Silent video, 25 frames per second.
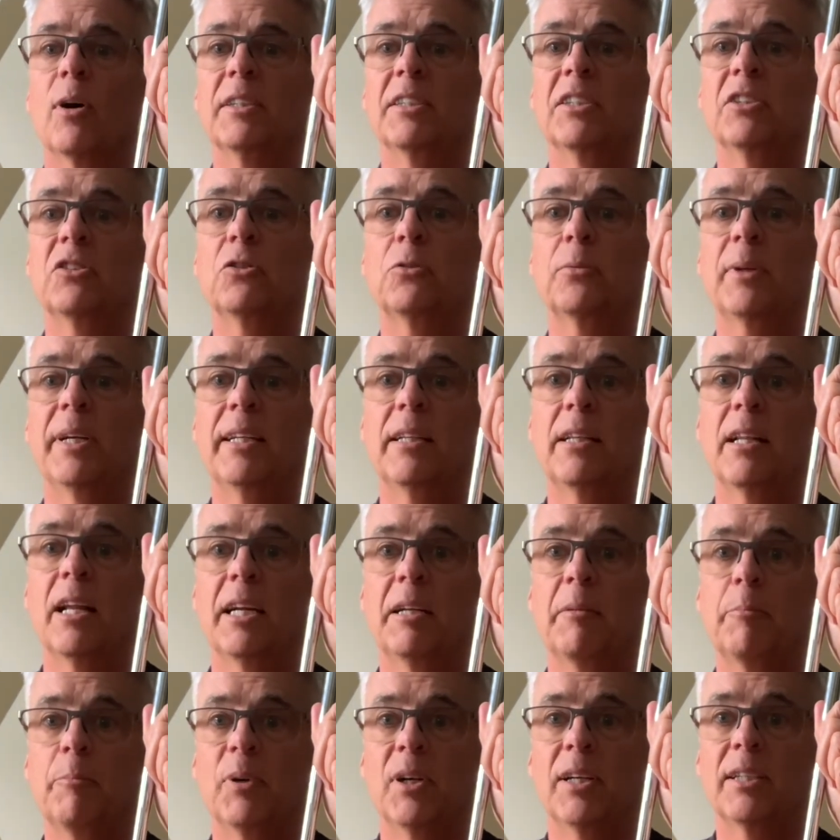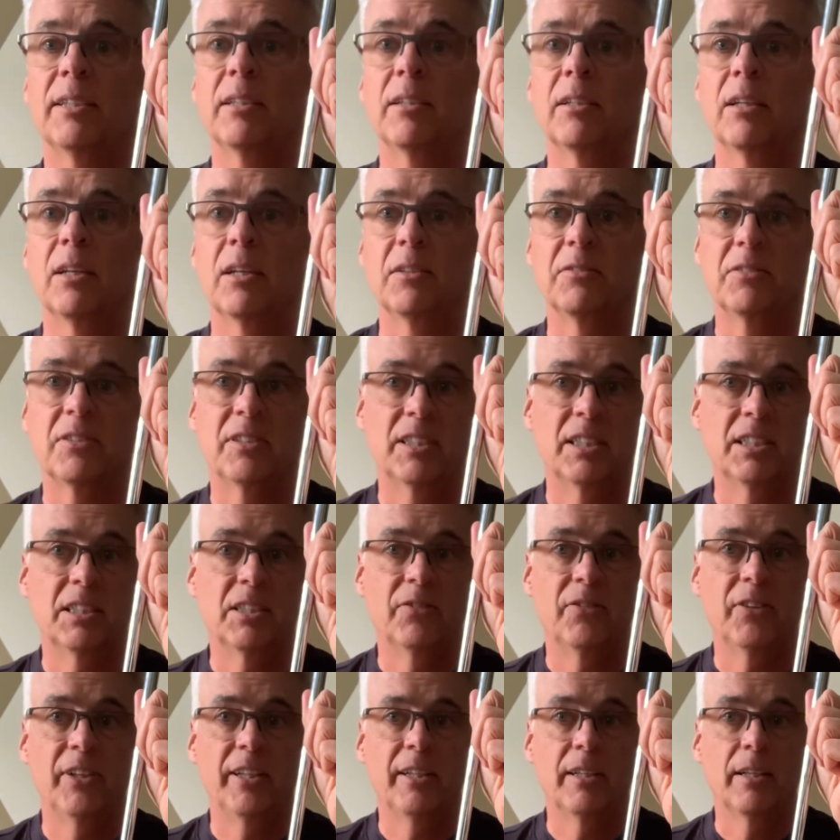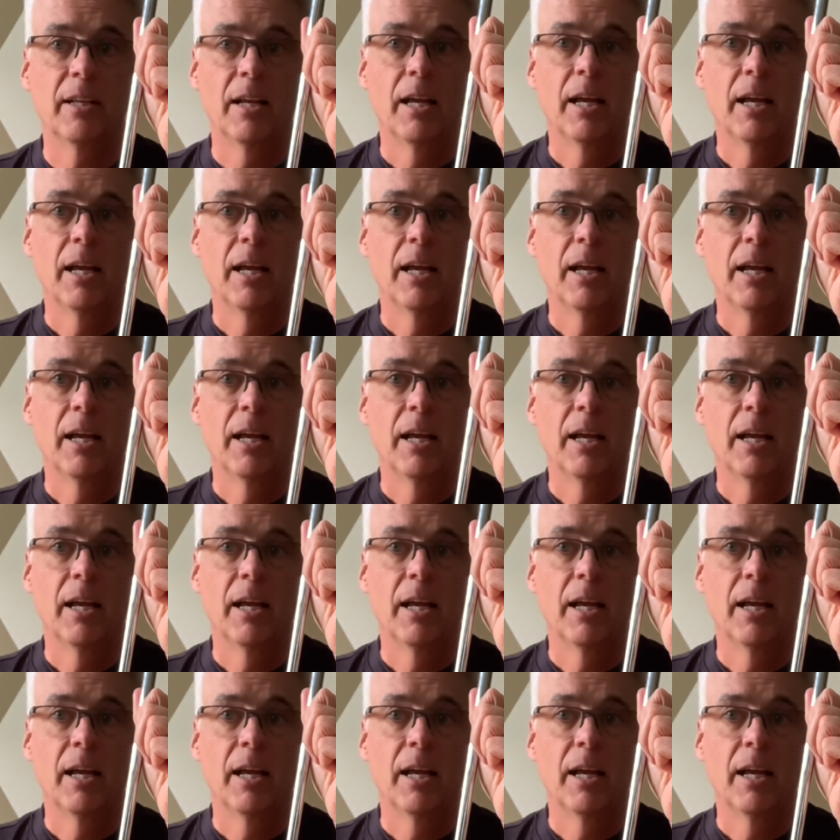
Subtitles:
a straight line putt of 6 feet,